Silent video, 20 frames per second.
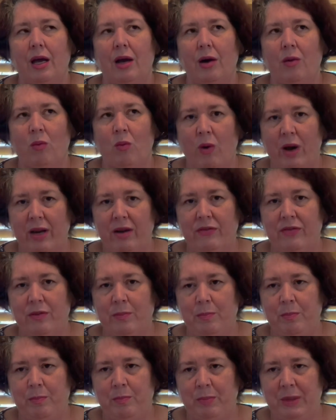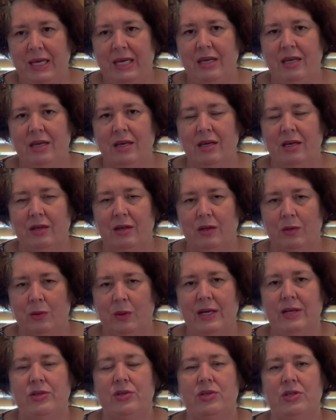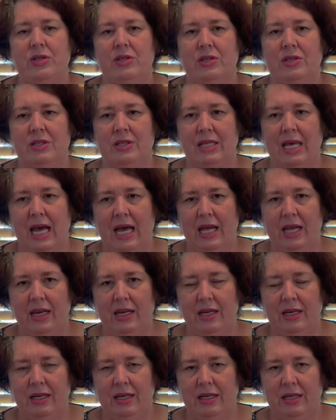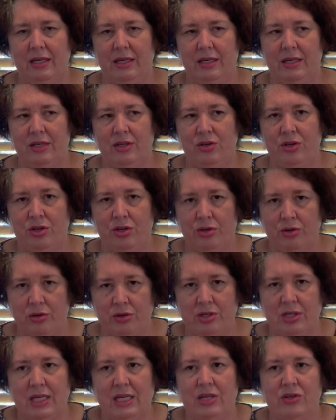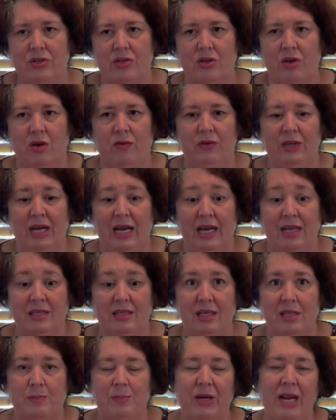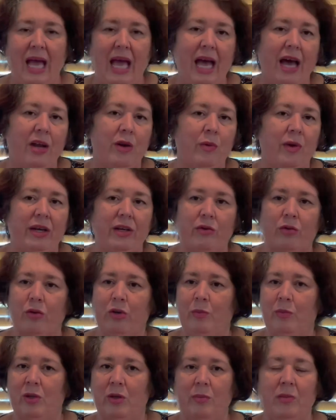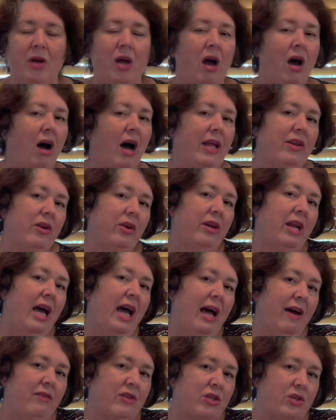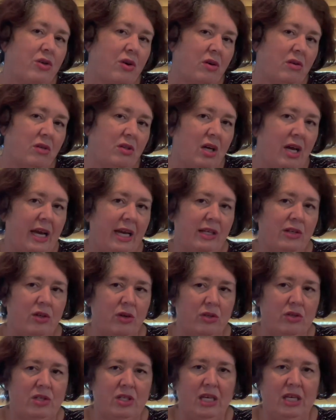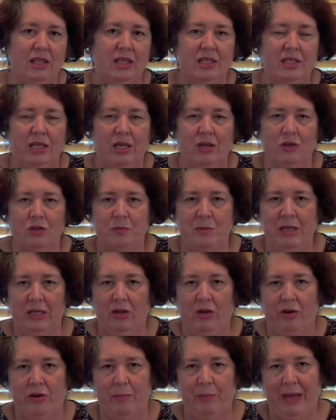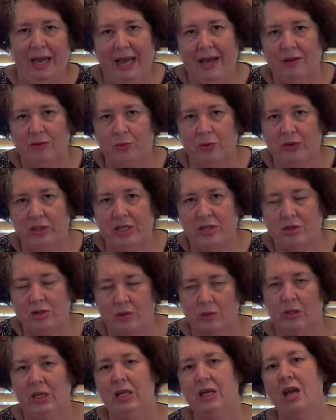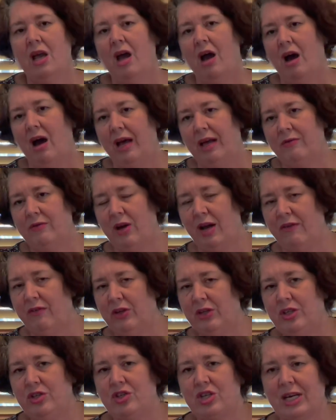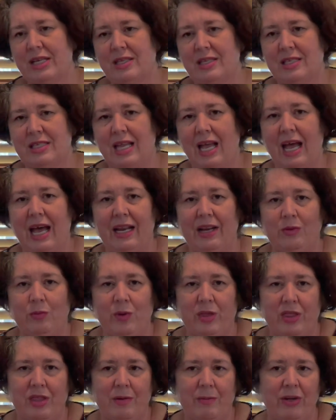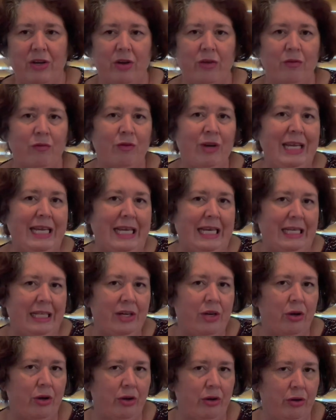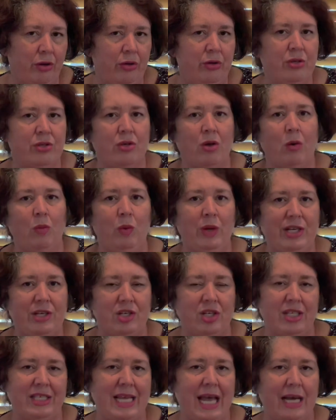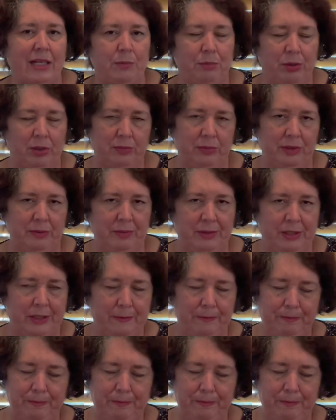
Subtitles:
One of the big questions that new teachers often ask is, but how do I group them? I don't have a strong diagnostic that tells me a lot about what they're doing. I've only just started with them. I don't really know who's got which exact problems.